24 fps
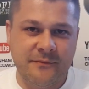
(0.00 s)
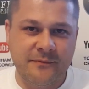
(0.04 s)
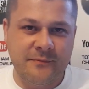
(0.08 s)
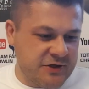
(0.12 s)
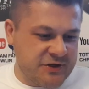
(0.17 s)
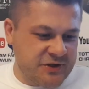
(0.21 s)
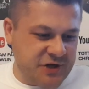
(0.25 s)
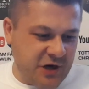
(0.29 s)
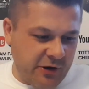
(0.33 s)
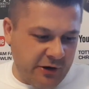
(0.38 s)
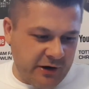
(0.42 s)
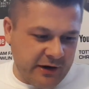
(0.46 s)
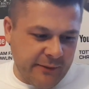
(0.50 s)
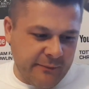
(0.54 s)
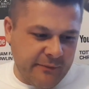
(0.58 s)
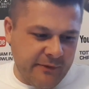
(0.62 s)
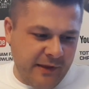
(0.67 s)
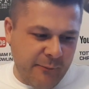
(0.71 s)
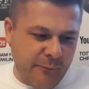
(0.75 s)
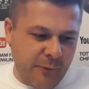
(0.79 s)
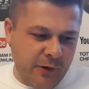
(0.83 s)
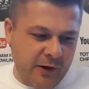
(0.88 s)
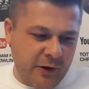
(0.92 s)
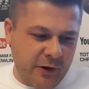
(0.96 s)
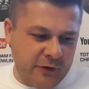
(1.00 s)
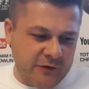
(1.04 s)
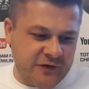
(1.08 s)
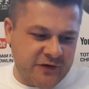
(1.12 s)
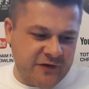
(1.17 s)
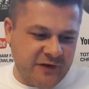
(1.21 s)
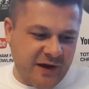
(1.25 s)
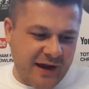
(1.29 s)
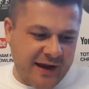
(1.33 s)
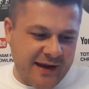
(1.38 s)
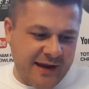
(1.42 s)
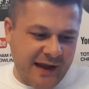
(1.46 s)
Sheringham then went on to
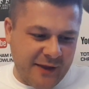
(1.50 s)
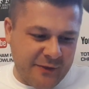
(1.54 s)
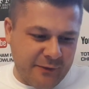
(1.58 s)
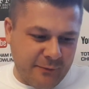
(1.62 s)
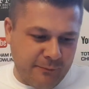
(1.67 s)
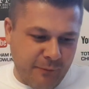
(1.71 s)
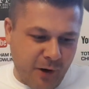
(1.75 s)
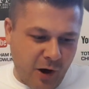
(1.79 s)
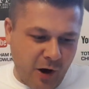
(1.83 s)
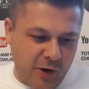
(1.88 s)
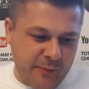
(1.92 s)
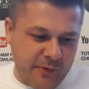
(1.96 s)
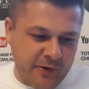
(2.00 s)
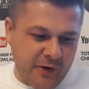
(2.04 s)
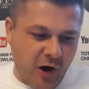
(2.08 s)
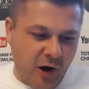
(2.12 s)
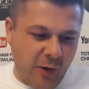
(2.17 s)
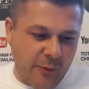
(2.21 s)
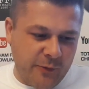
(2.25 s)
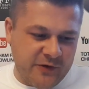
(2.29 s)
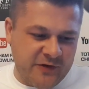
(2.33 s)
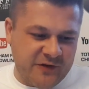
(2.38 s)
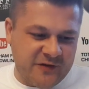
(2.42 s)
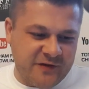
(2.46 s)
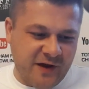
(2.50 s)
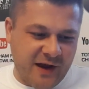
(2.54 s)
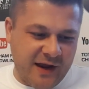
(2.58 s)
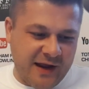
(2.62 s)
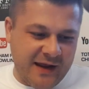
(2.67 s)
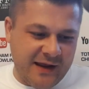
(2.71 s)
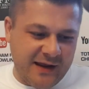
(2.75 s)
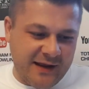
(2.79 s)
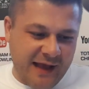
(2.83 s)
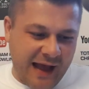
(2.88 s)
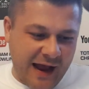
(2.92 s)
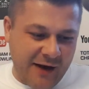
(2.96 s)
say, at the moment I would
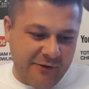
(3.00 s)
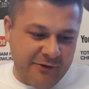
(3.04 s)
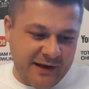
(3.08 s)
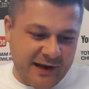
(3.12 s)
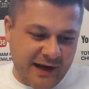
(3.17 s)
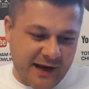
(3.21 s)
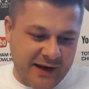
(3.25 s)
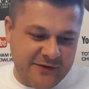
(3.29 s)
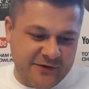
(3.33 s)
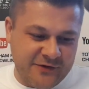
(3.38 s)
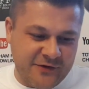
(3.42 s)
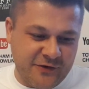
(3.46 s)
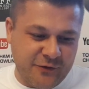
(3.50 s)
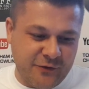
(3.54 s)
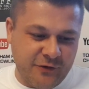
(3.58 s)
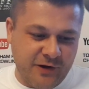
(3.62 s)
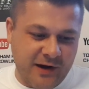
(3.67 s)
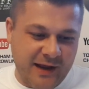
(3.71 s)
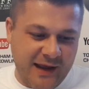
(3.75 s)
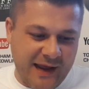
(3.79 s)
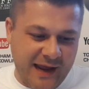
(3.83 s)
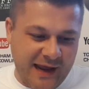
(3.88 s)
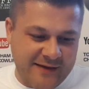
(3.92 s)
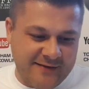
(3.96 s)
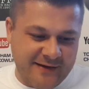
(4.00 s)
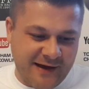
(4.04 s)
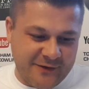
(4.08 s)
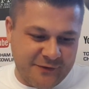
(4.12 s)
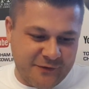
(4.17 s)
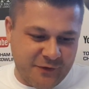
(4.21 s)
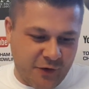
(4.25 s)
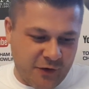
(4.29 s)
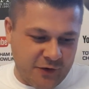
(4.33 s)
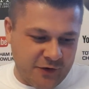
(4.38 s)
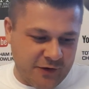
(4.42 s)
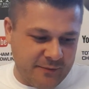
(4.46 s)
say Harry Kane's career is
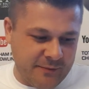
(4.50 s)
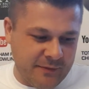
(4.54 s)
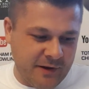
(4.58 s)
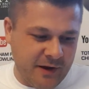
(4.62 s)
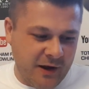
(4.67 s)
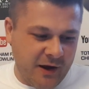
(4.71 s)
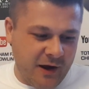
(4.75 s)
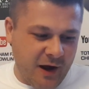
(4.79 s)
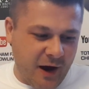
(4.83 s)
at Tottenham.